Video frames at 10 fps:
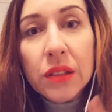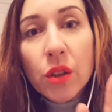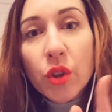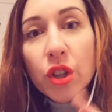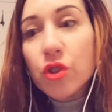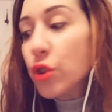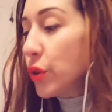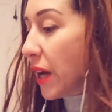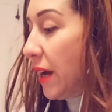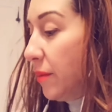So I'm going to
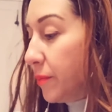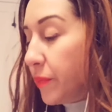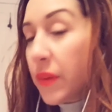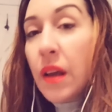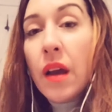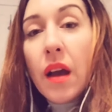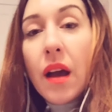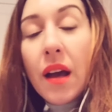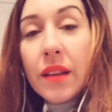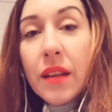do that,
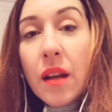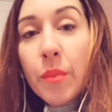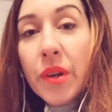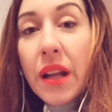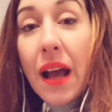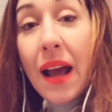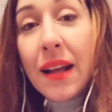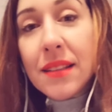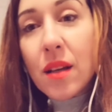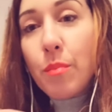and then I'm going to
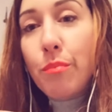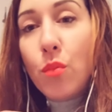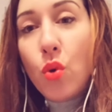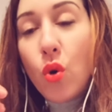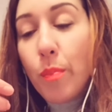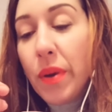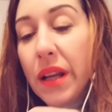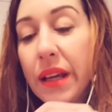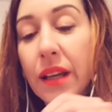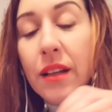add more
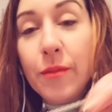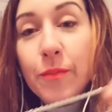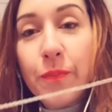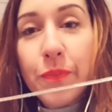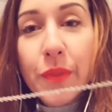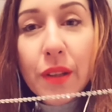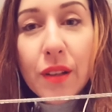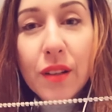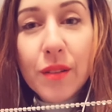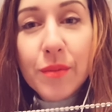bling.
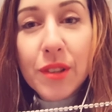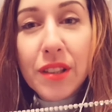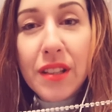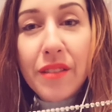You can